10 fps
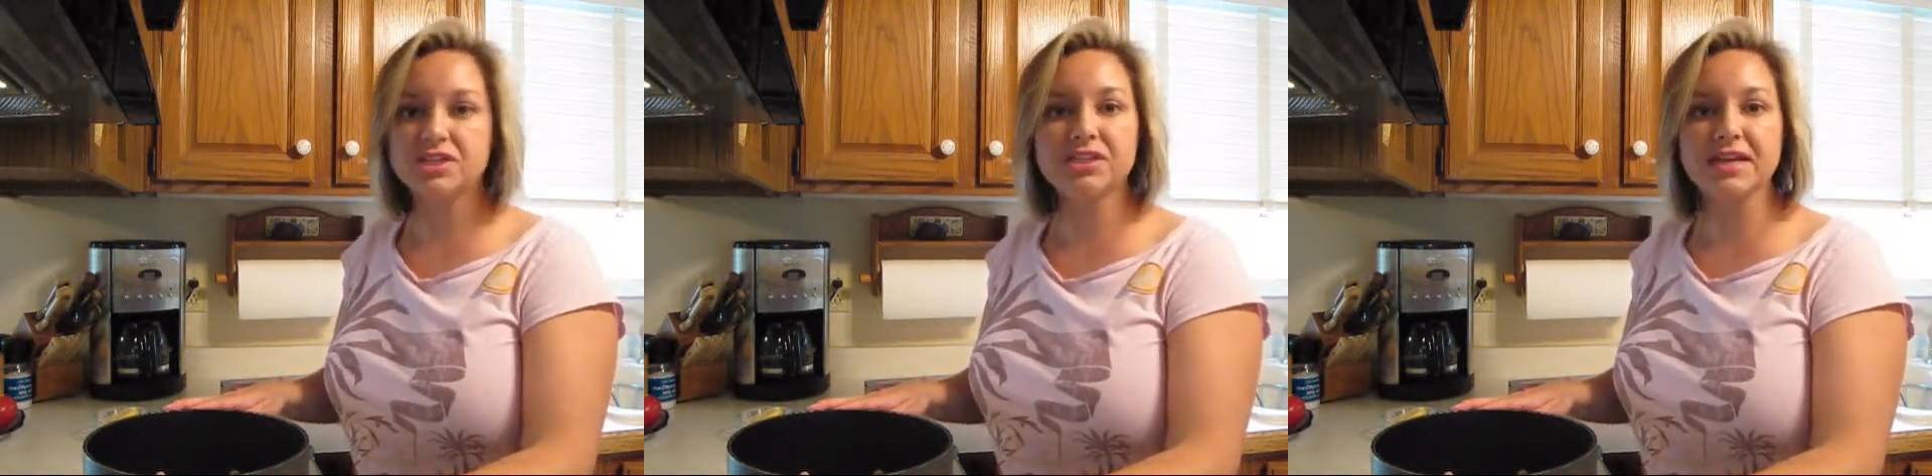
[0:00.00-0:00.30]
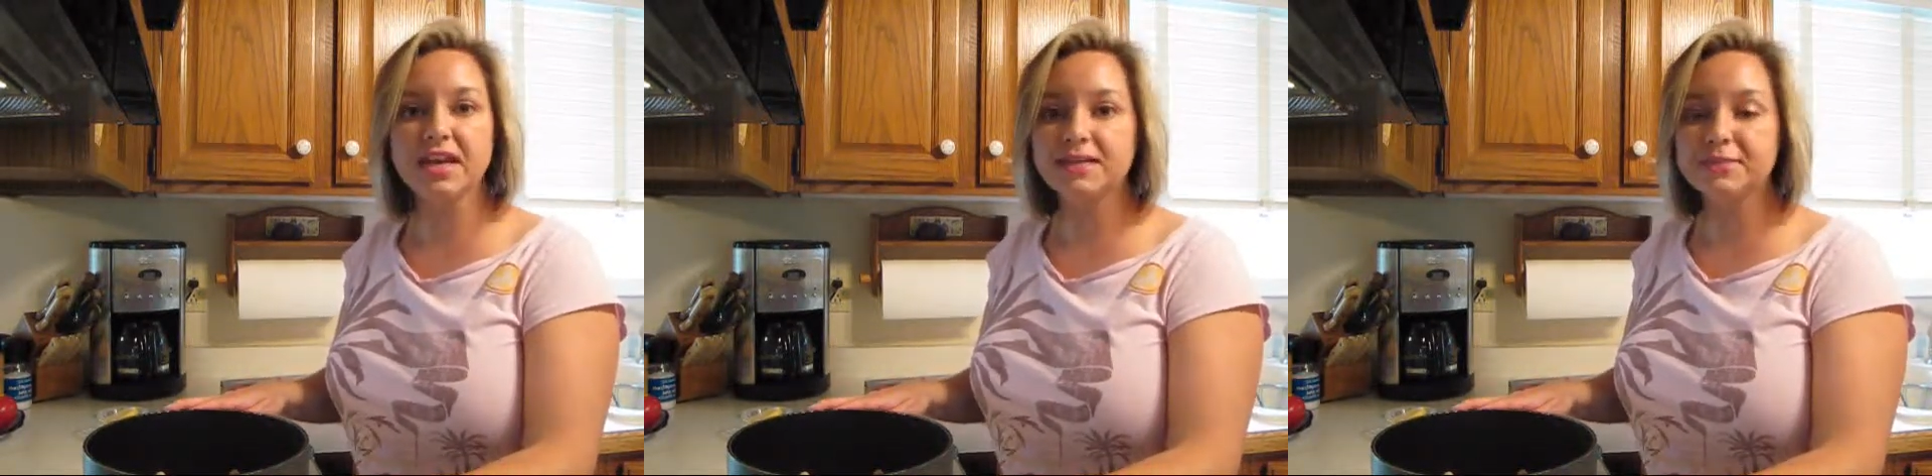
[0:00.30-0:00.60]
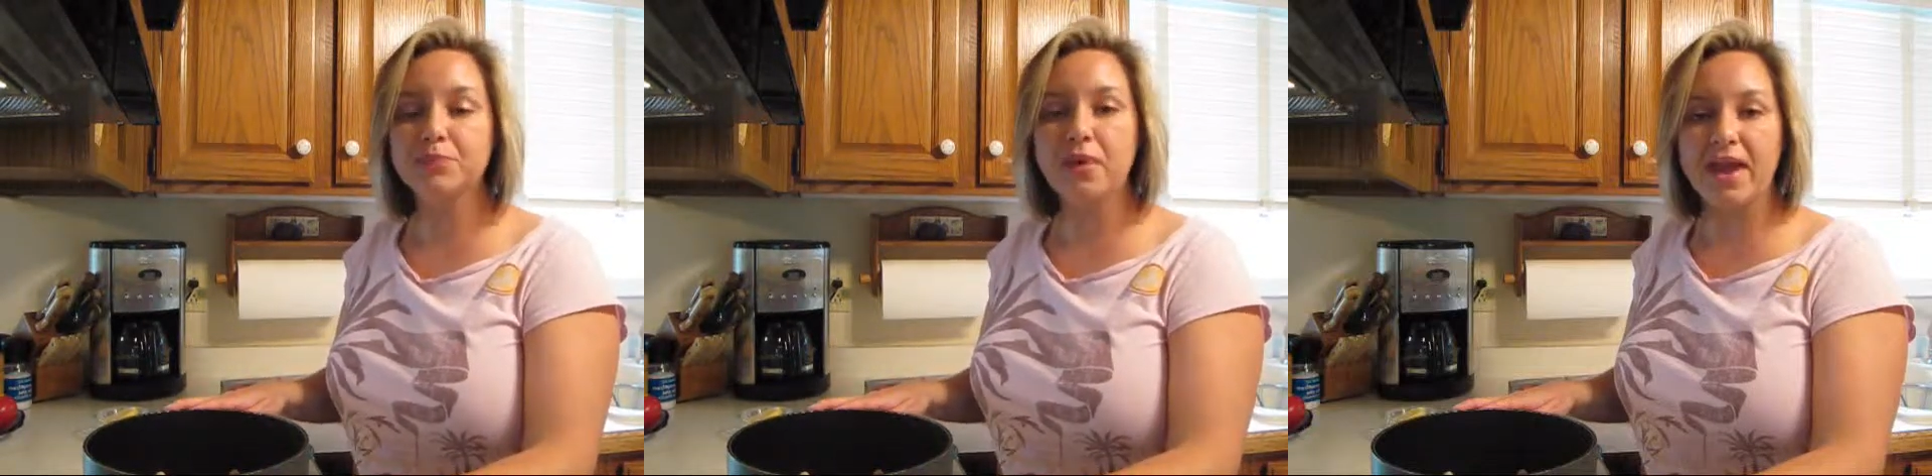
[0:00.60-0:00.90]
just a
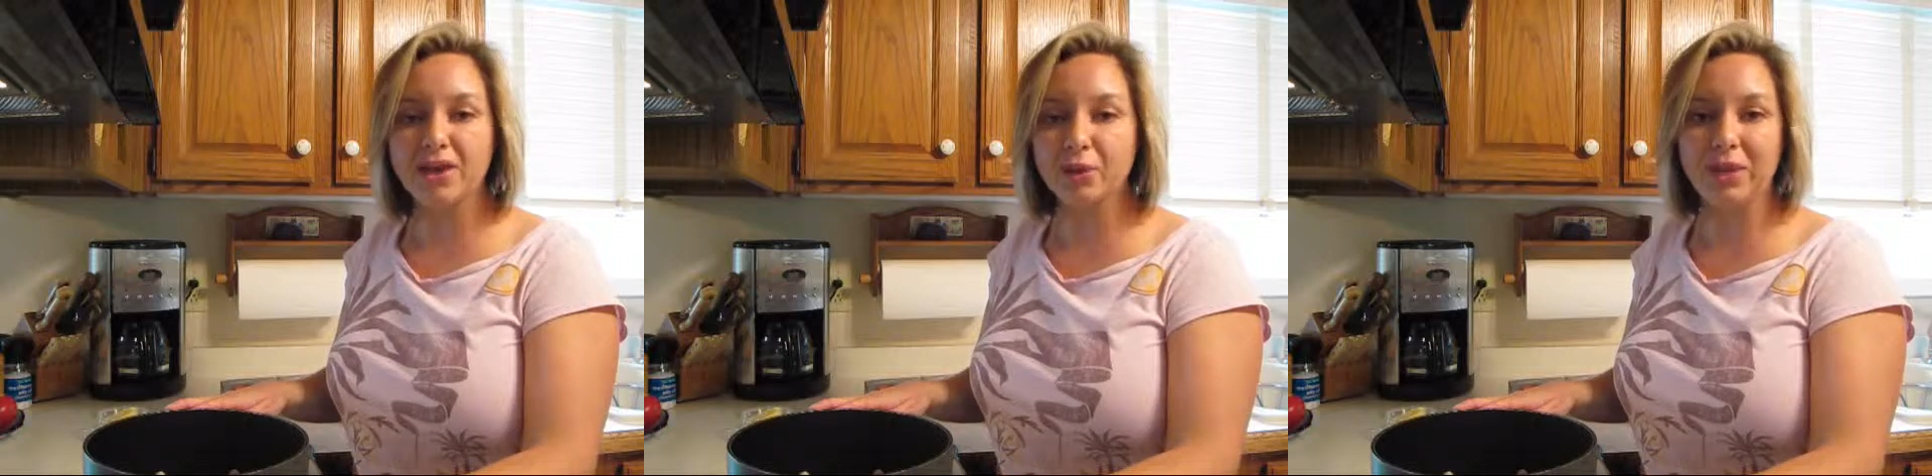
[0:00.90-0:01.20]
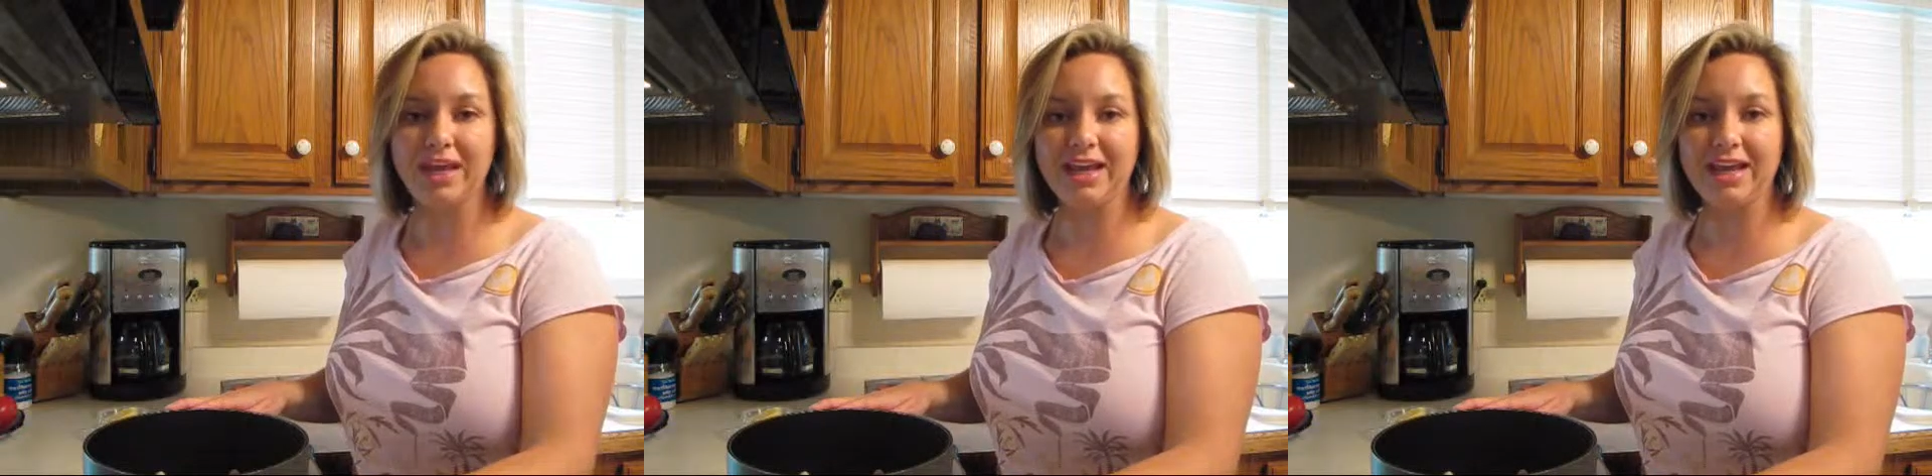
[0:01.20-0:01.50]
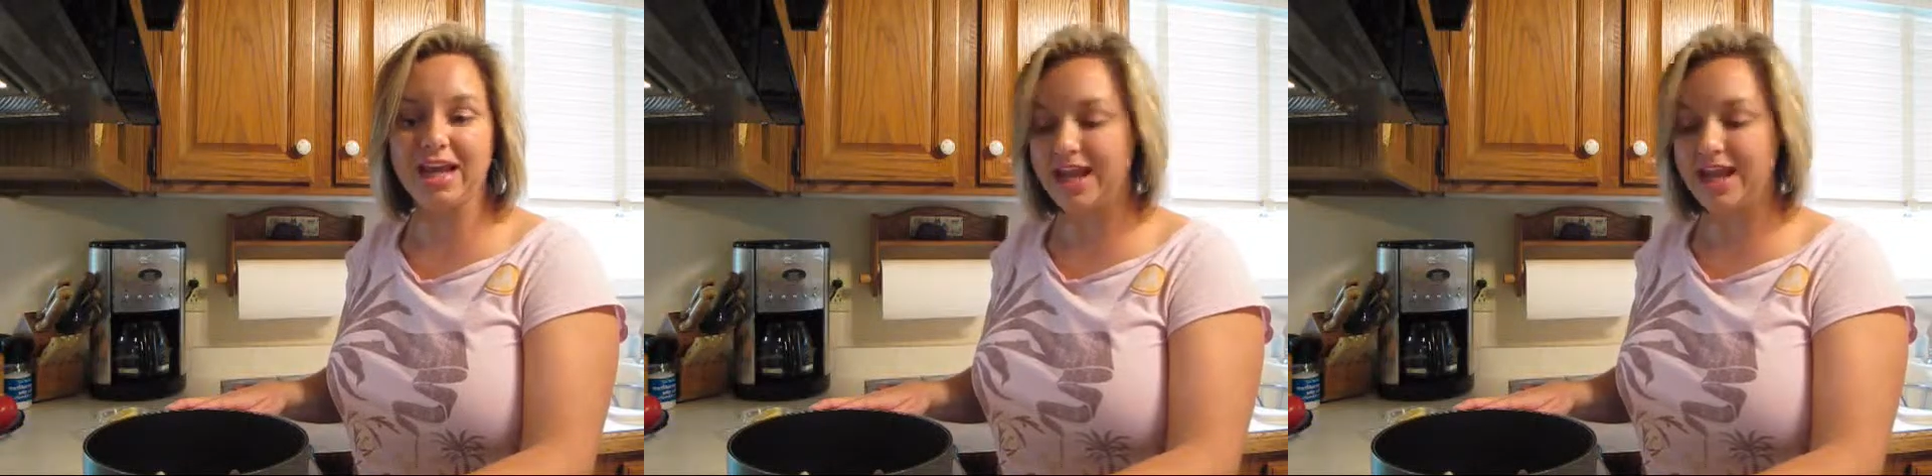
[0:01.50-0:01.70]
nice bright green,